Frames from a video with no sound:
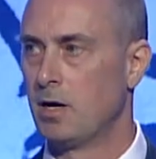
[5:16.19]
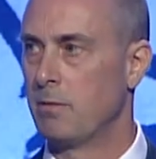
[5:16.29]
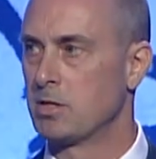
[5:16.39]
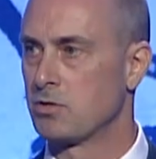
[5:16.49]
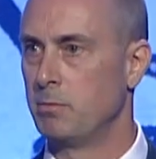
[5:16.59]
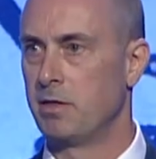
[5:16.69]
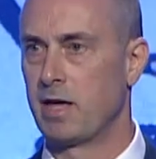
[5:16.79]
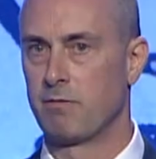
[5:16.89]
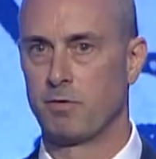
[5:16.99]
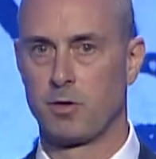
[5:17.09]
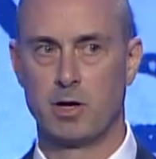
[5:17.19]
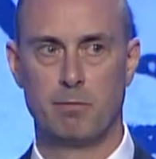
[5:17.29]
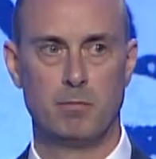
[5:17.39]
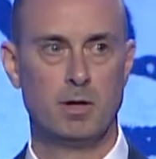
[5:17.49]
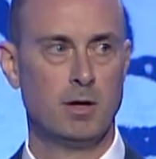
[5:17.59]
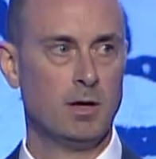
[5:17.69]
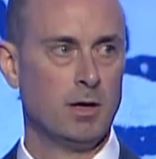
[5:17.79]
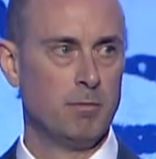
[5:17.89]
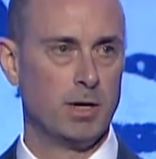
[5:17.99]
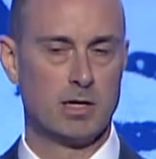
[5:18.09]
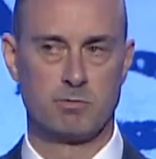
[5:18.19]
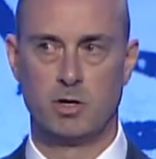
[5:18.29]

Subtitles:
I'm extremely thankful for him, because when